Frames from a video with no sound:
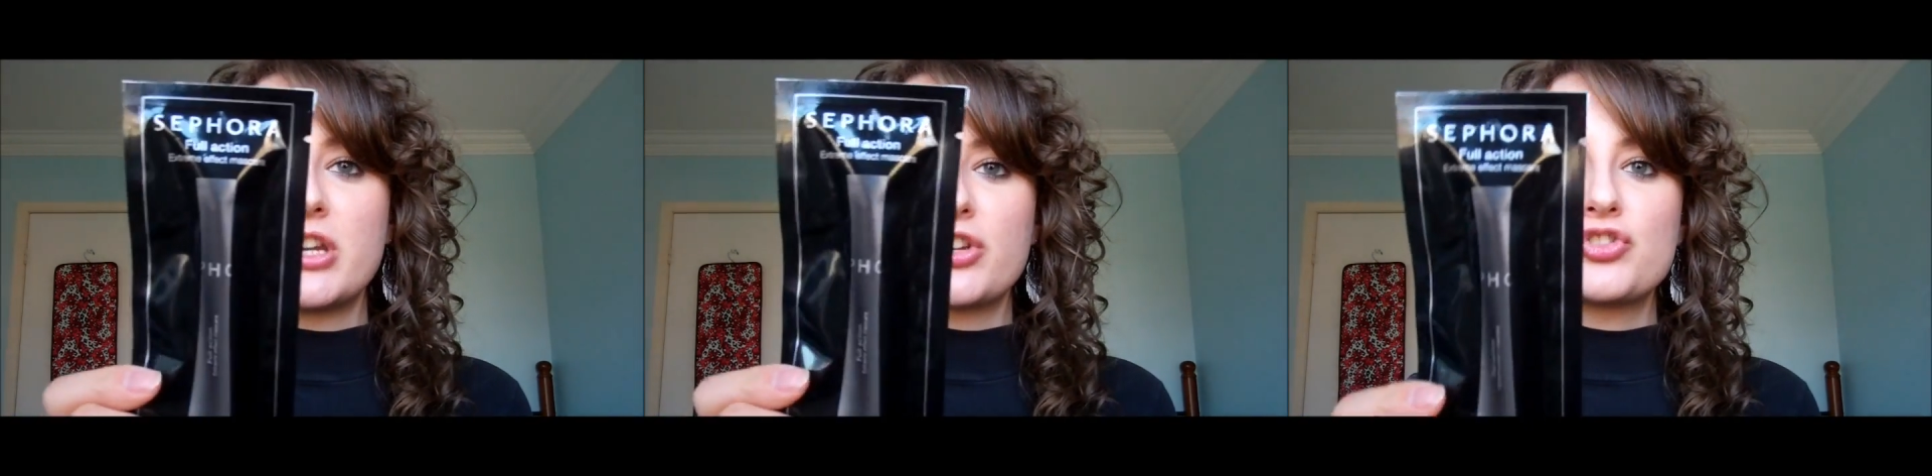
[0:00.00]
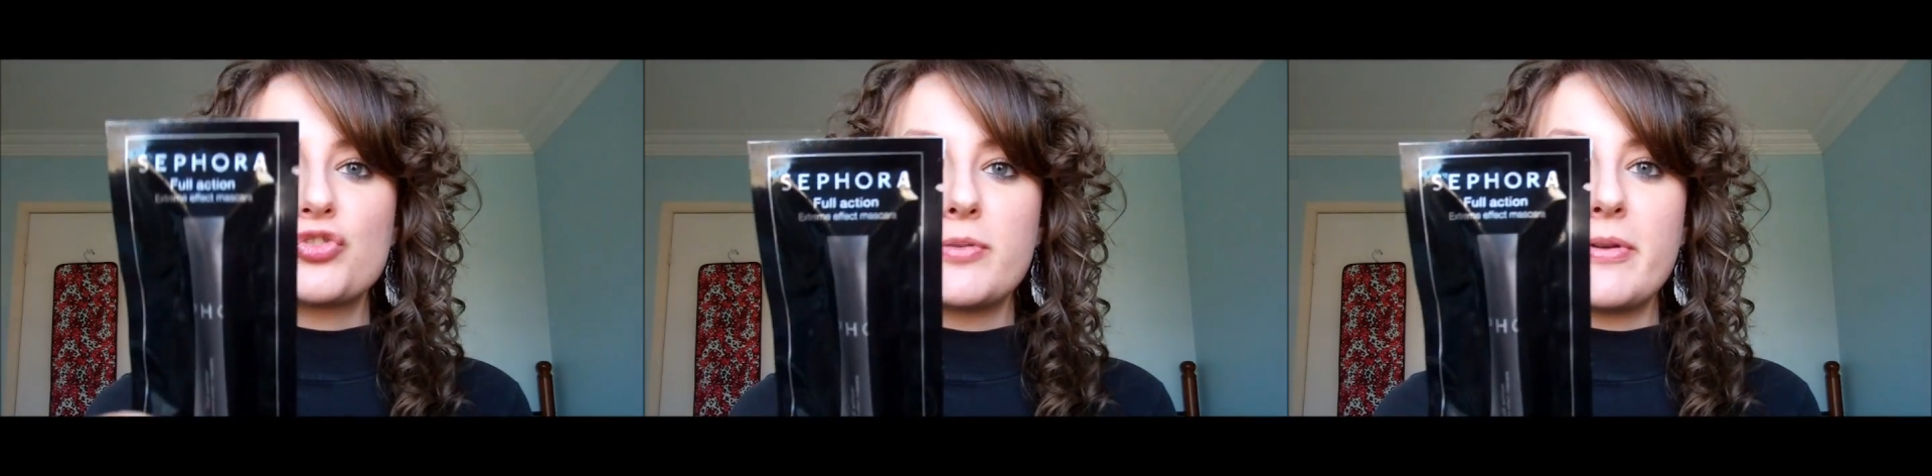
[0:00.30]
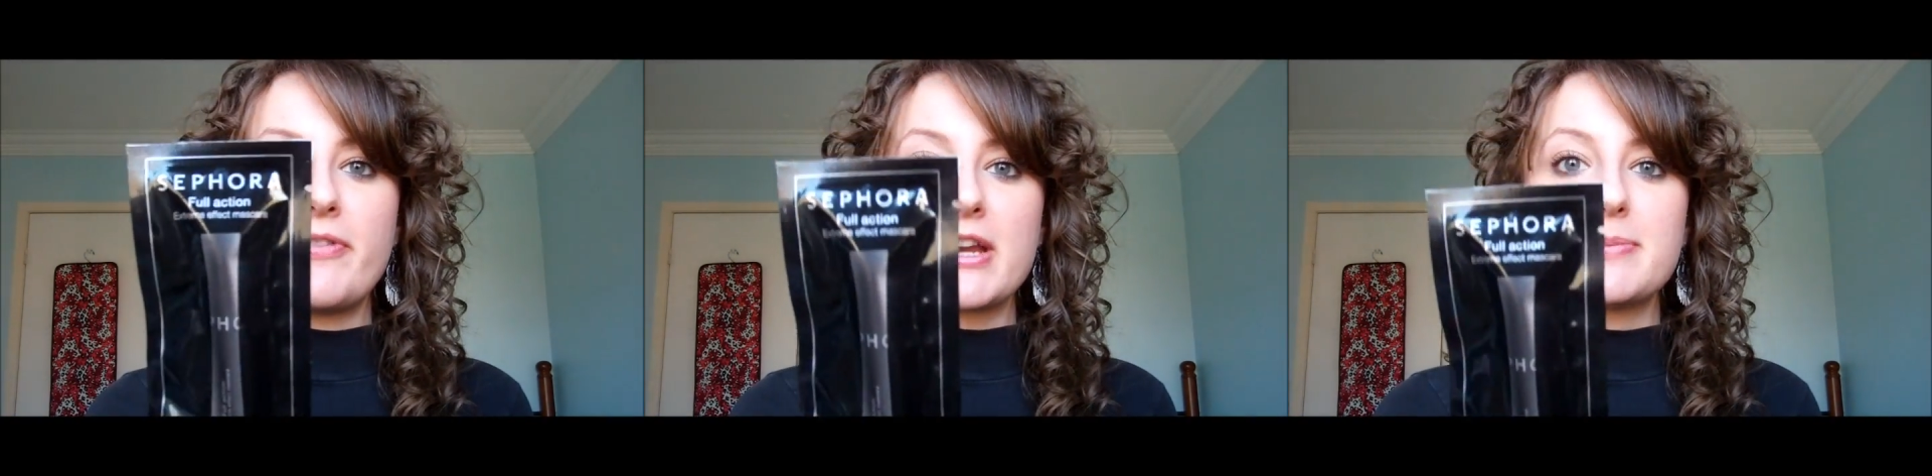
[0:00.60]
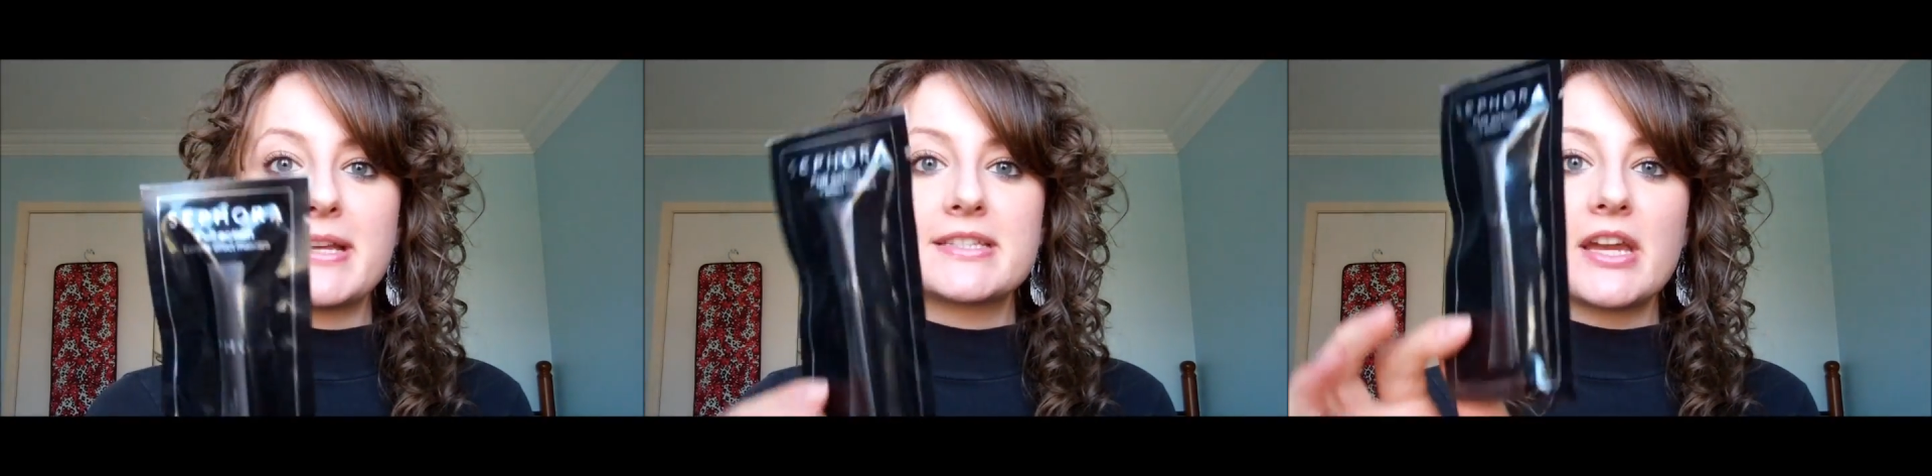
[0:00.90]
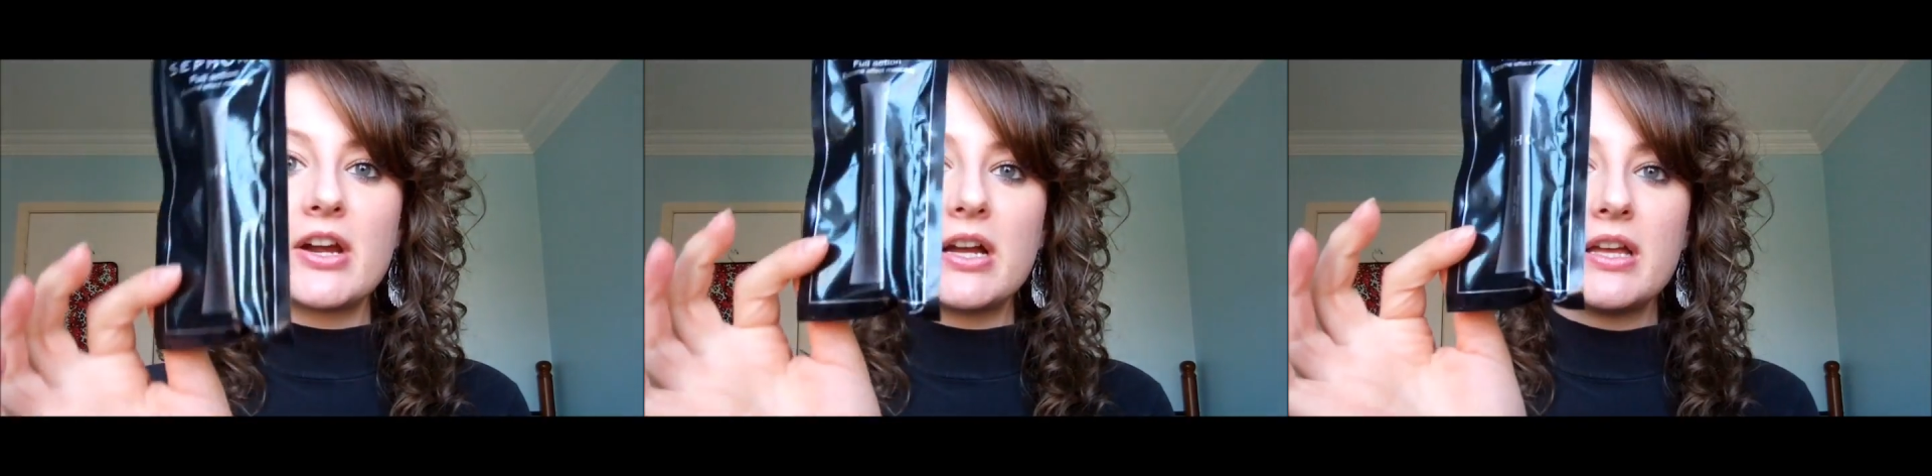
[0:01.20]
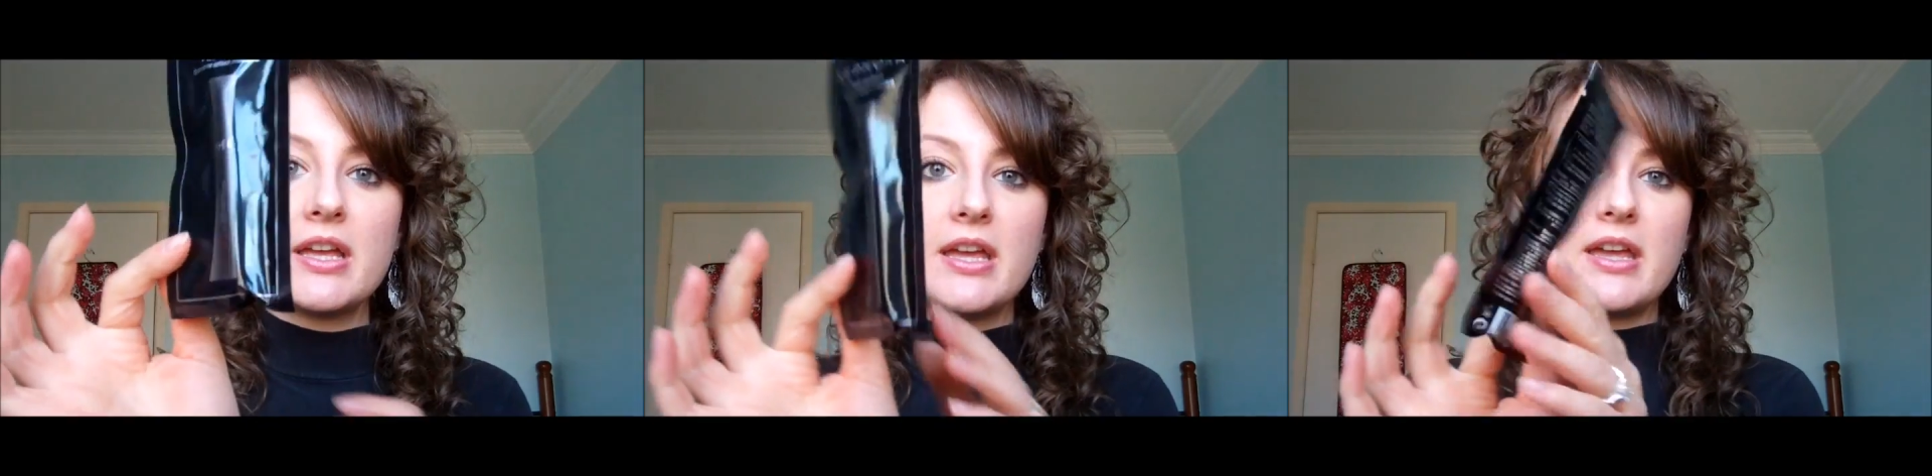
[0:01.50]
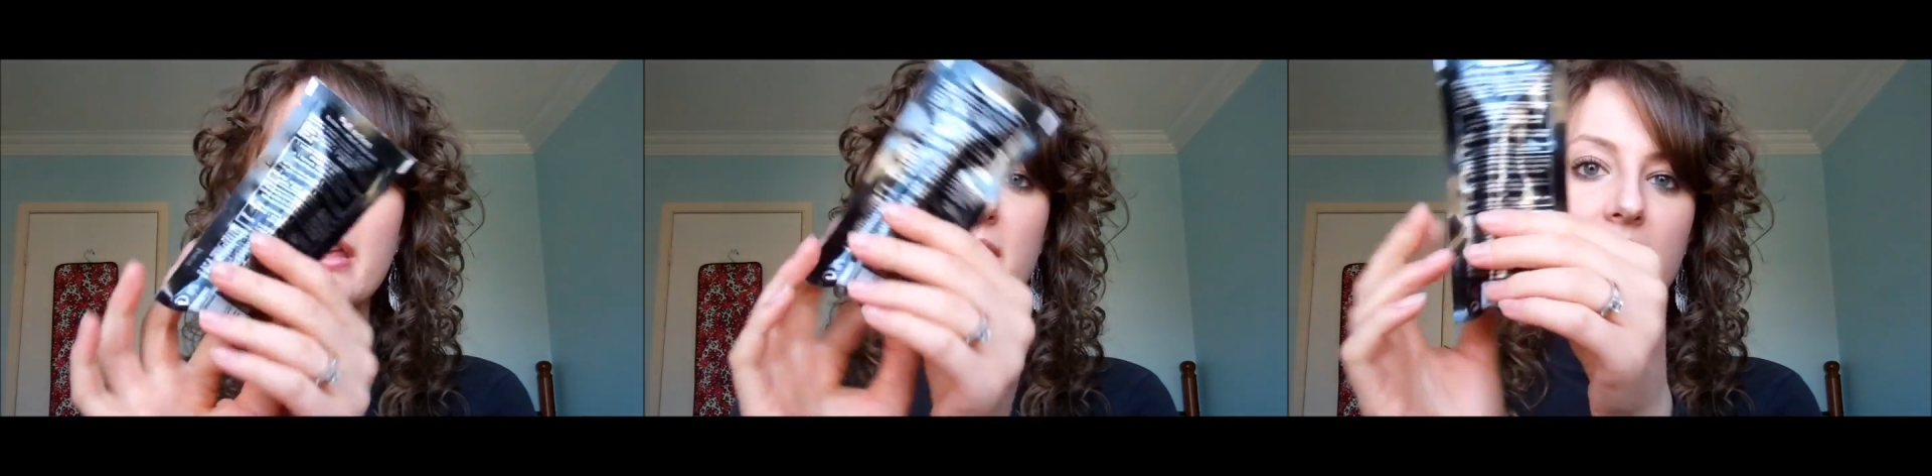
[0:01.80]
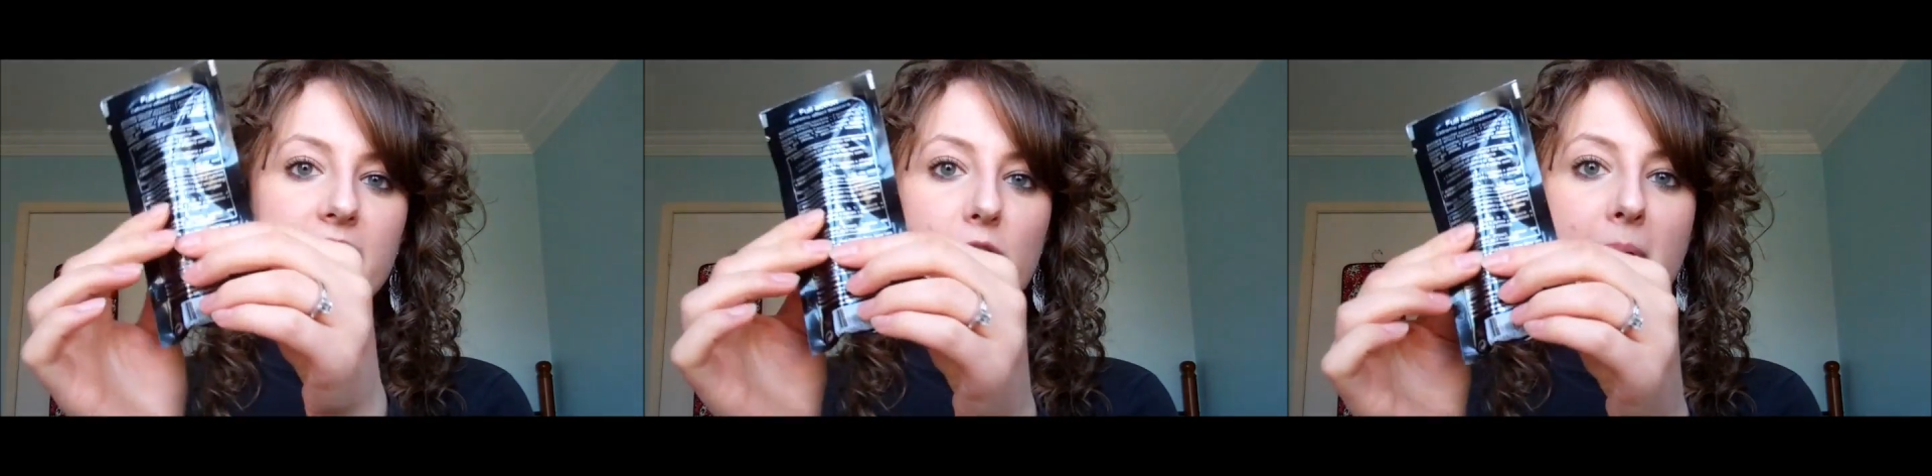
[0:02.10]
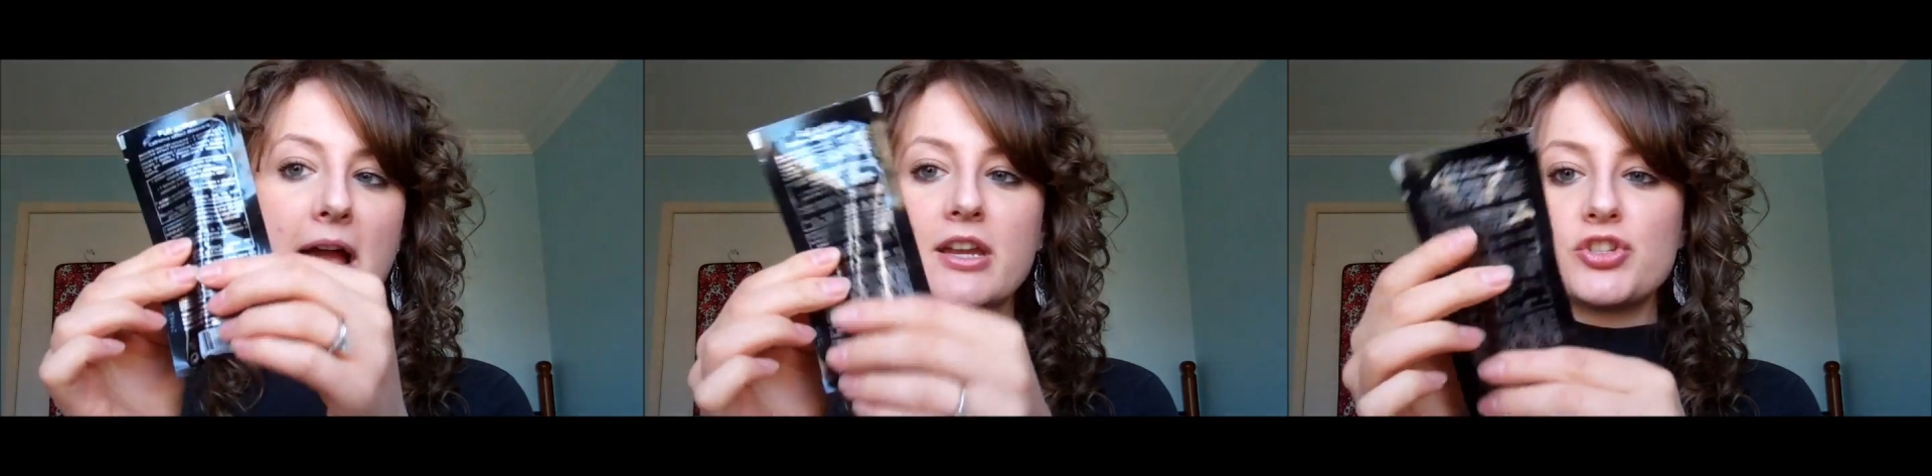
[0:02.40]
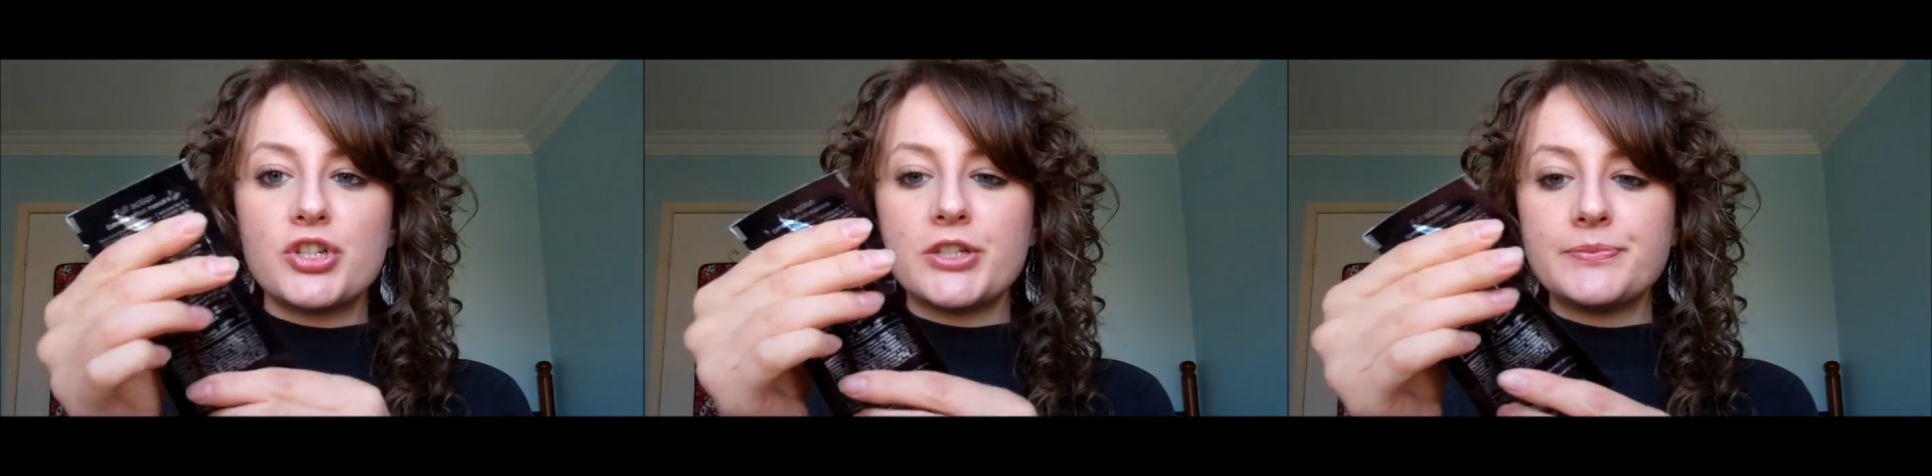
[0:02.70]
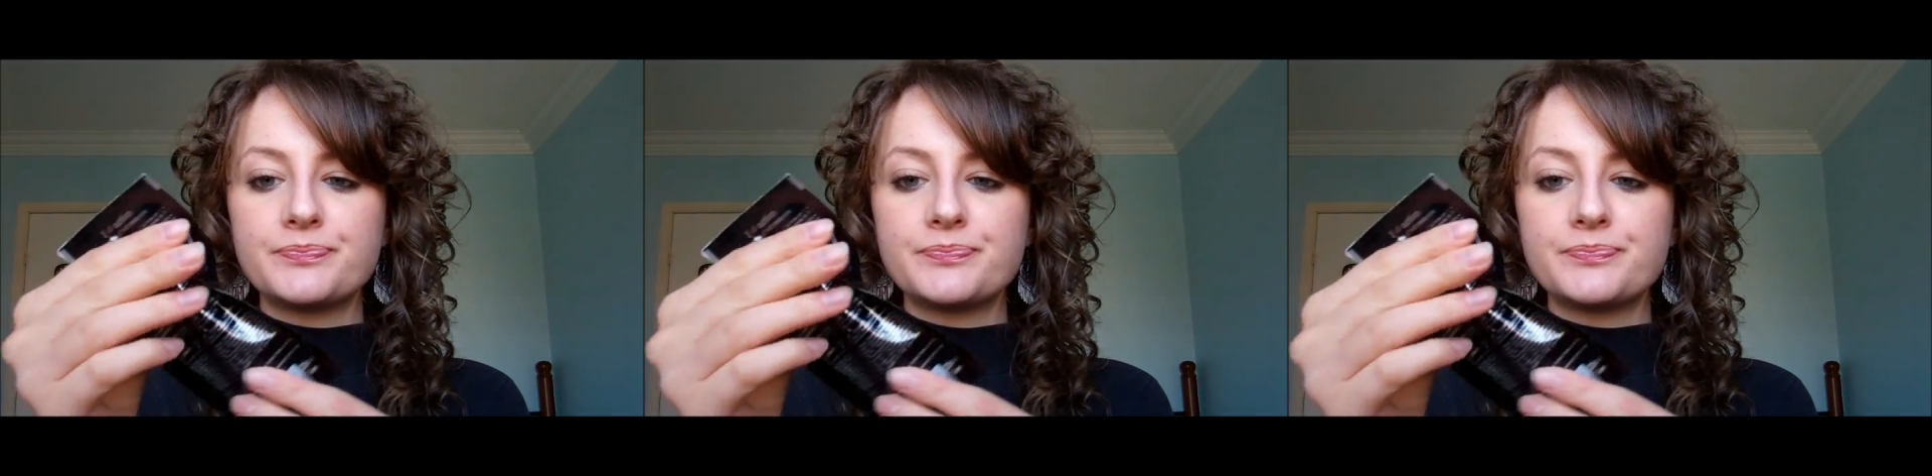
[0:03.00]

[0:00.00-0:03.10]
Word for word: Extreme Effect Mascara in the little package here.